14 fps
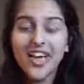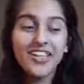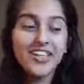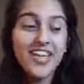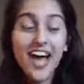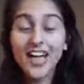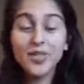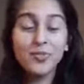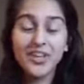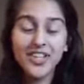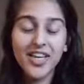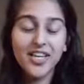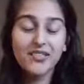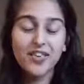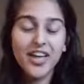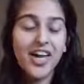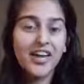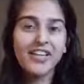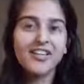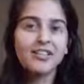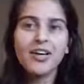And he asked me at the end of it,
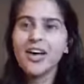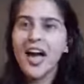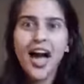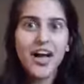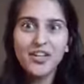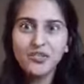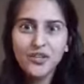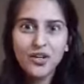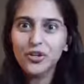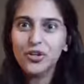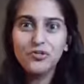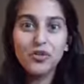Hey, how do you feel?